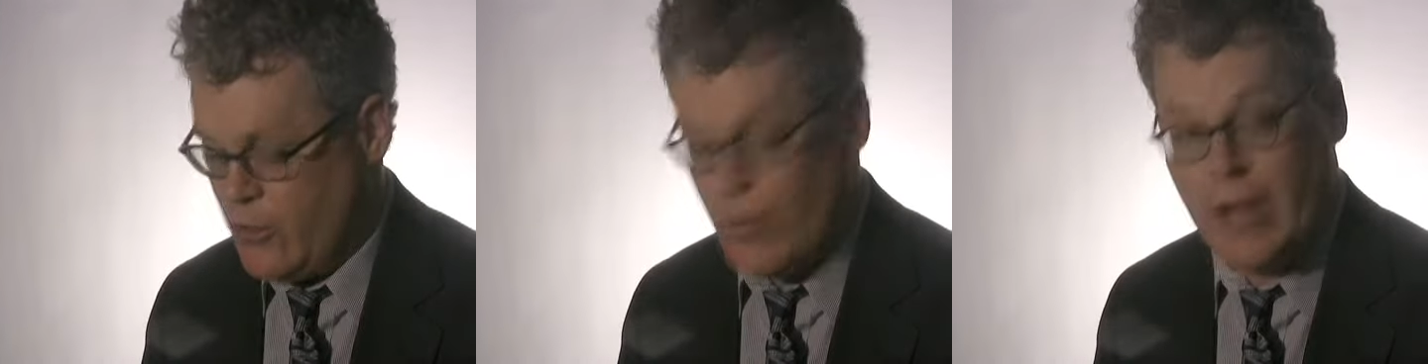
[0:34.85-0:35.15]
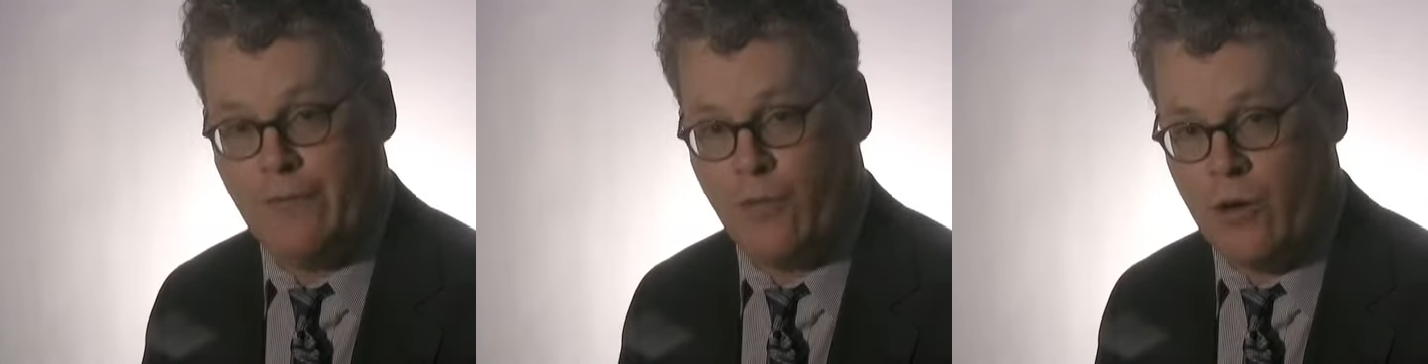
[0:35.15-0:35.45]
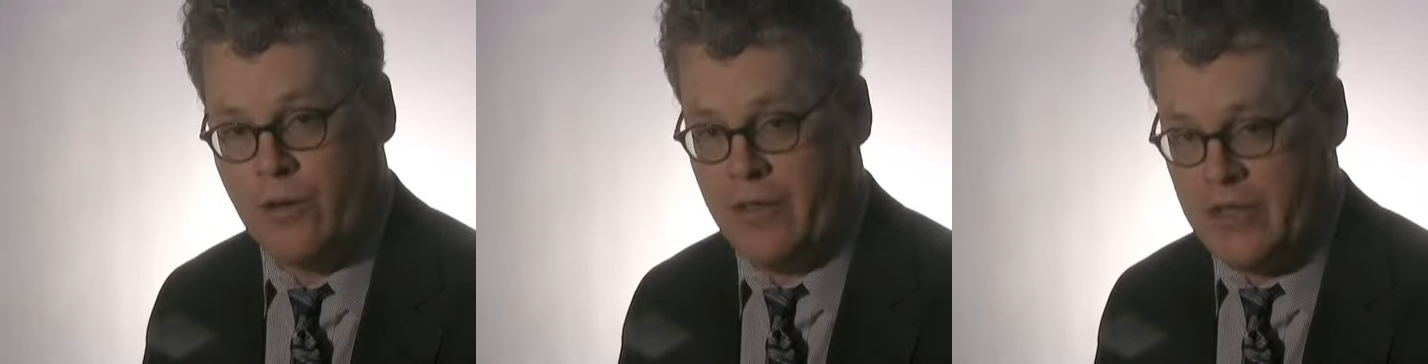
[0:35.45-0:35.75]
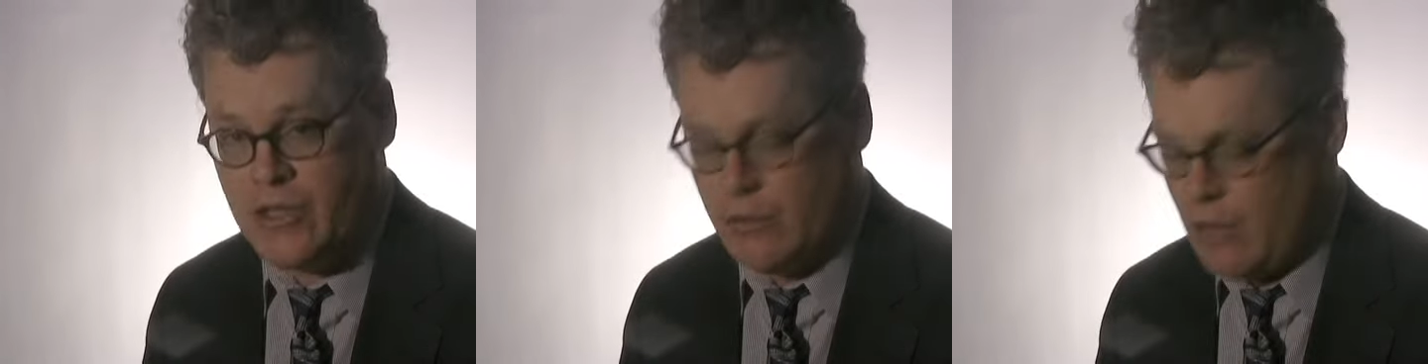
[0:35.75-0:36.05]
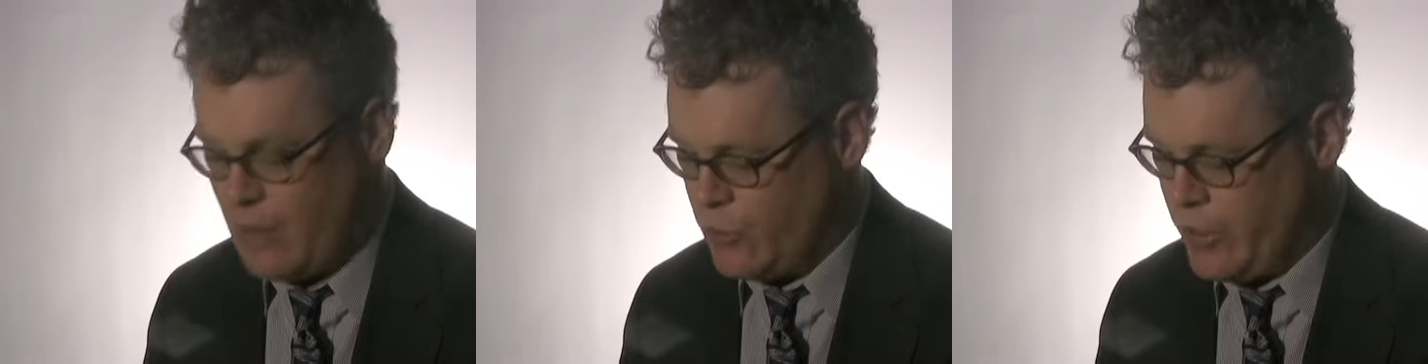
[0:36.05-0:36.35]
Are you ready for it? This
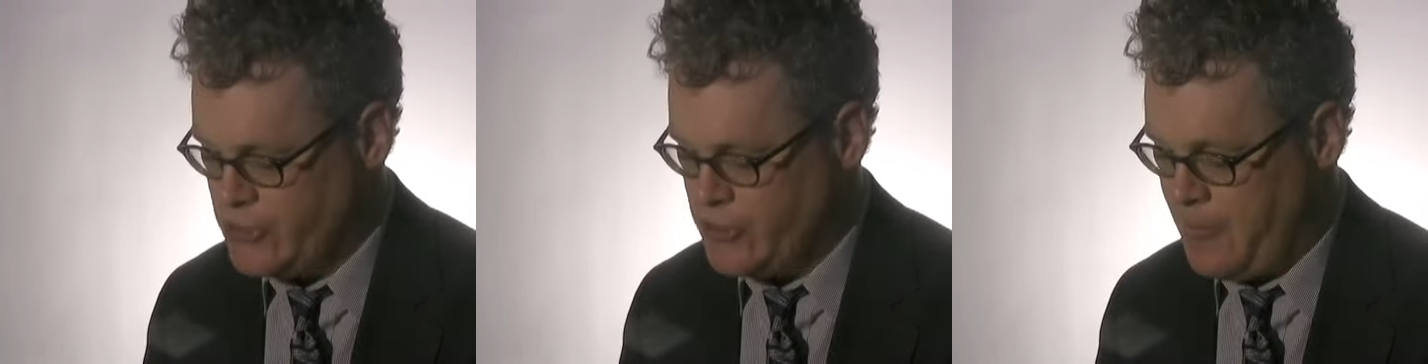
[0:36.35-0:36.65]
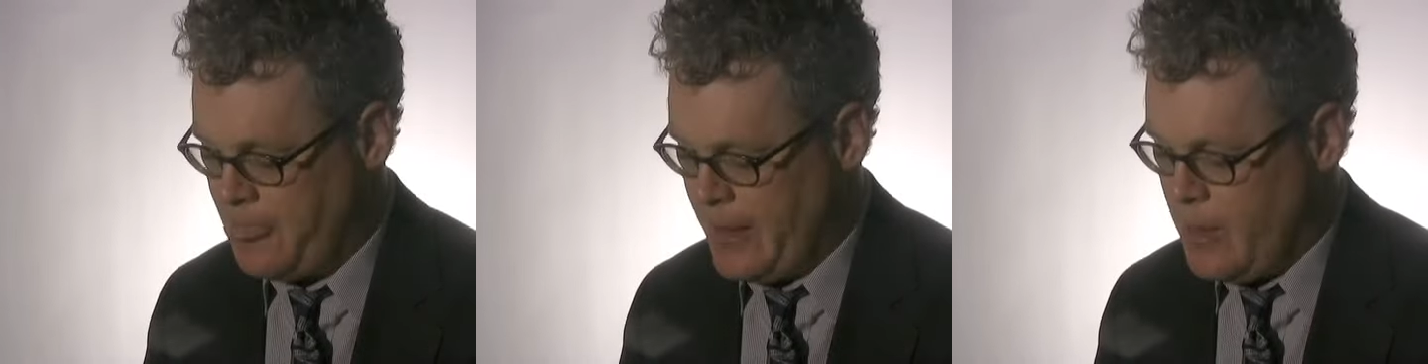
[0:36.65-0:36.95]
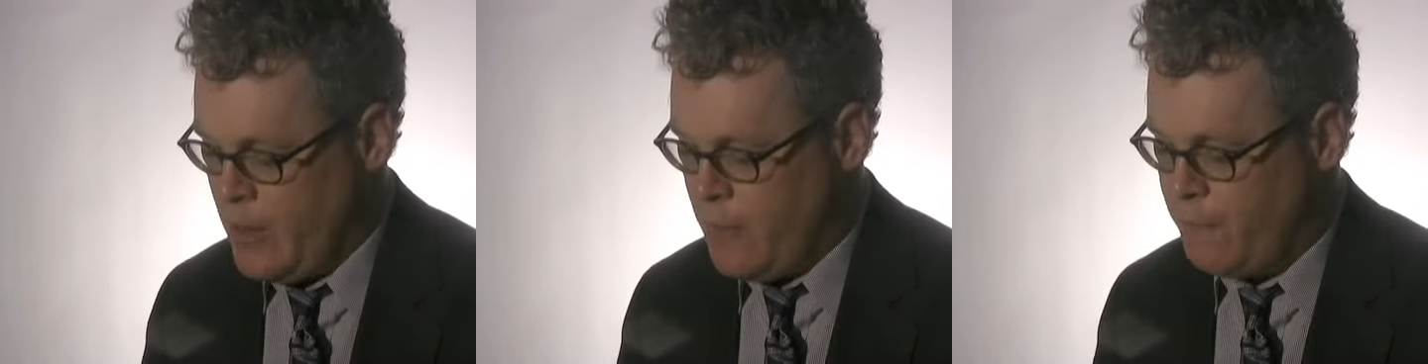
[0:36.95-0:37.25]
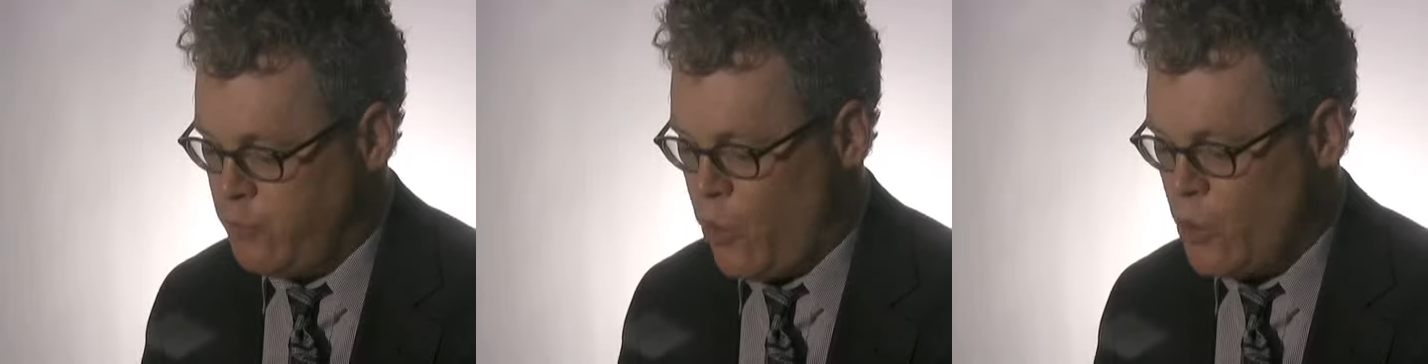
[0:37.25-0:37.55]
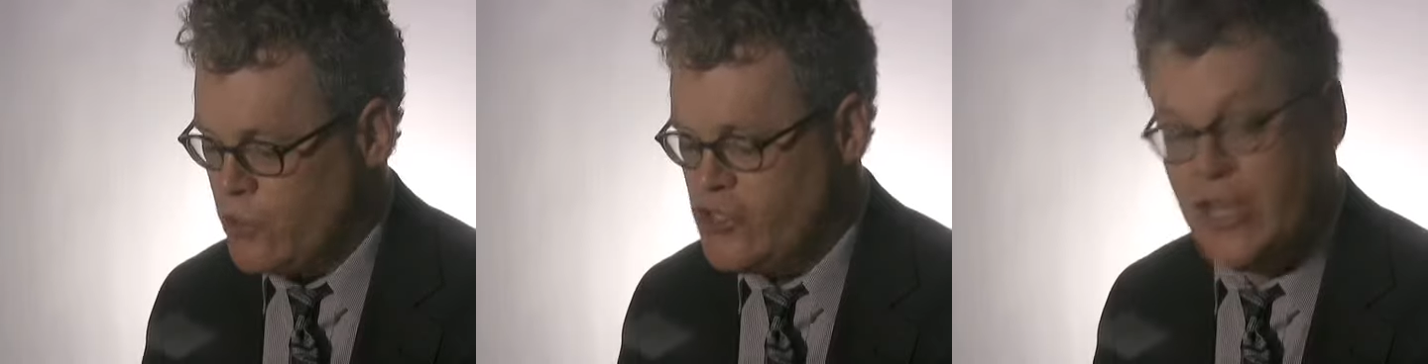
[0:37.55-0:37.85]
conglomeration,
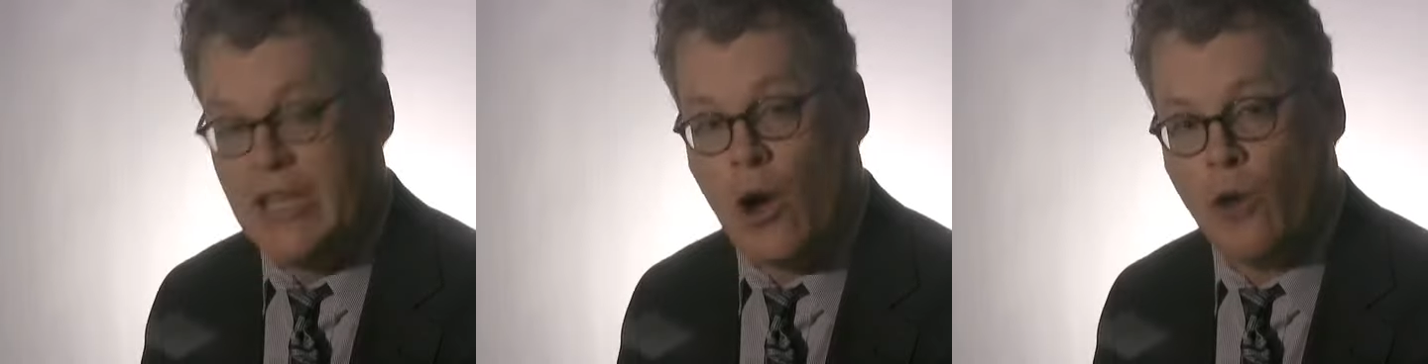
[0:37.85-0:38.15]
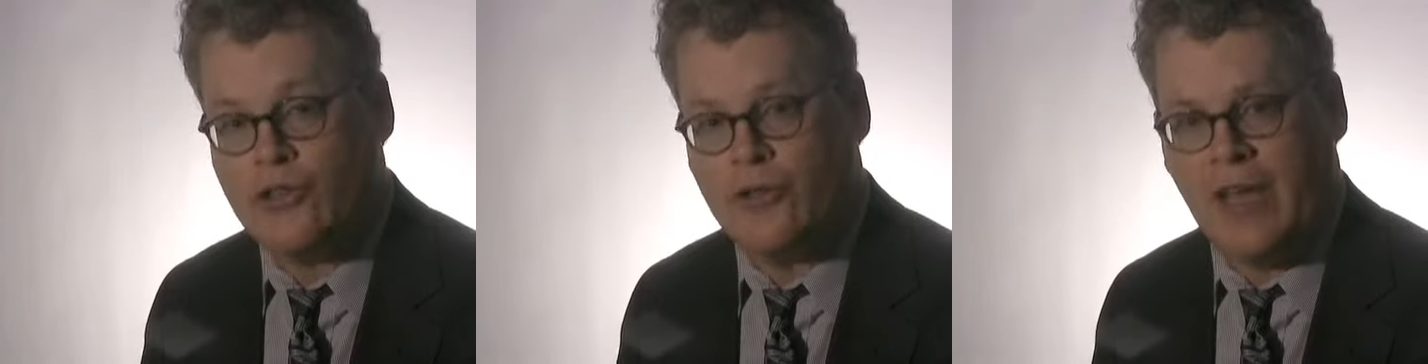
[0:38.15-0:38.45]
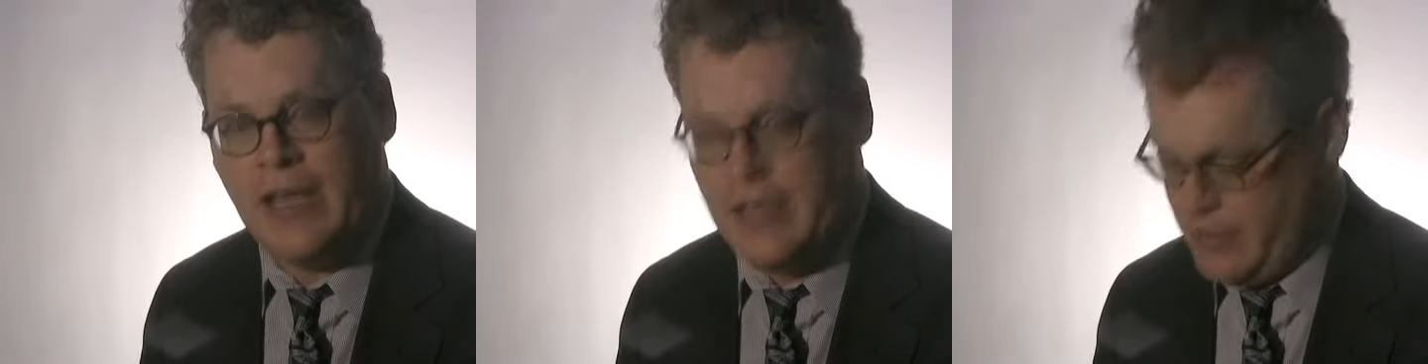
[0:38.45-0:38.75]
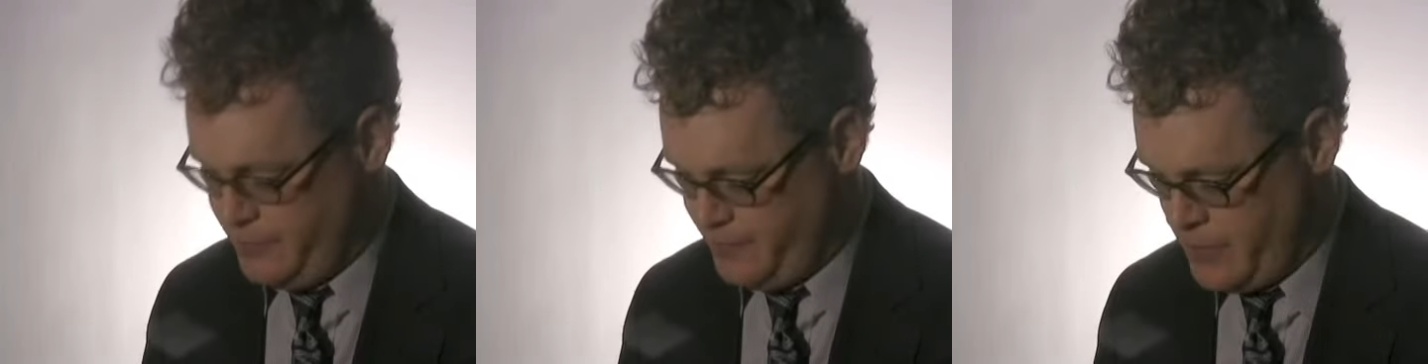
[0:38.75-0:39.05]
Flor Ginny O'Sylvania.